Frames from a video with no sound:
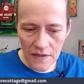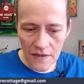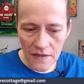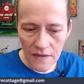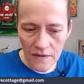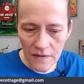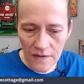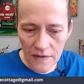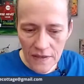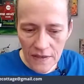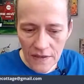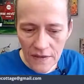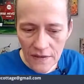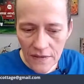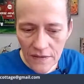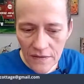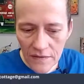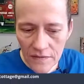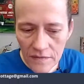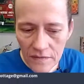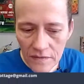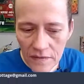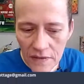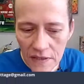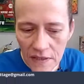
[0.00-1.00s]
All right,
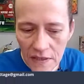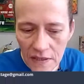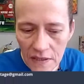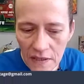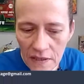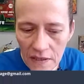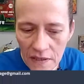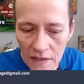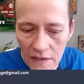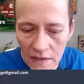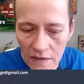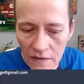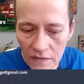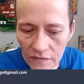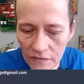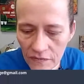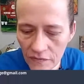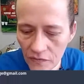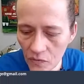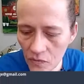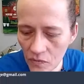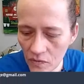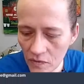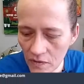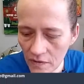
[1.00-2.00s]
three,
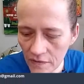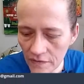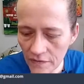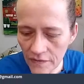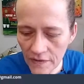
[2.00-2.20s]
four,